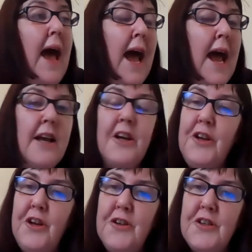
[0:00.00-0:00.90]
and
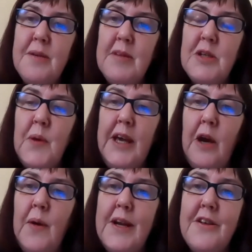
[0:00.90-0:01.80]
can use them as we
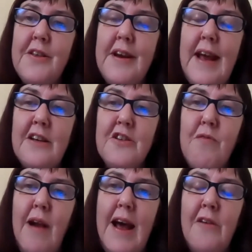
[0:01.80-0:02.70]
go into the next
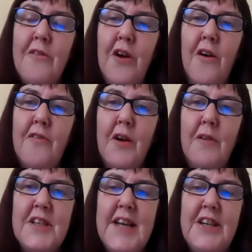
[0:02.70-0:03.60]
round of
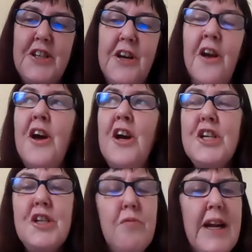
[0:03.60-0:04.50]
conversation
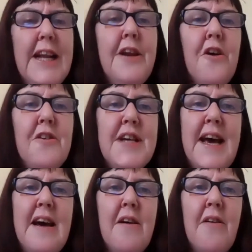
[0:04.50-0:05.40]
to really note
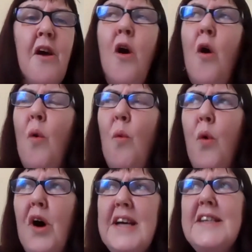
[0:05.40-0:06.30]
down
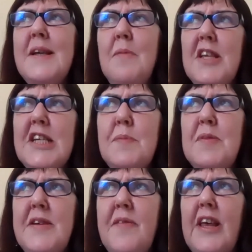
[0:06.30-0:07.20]
what are some of the
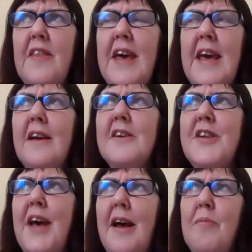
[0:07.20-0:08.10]
specific things
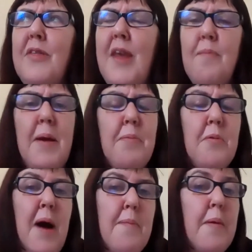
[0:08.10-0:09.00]
that people
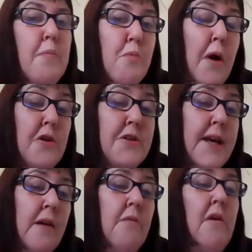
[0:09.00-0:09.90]
might be proposing,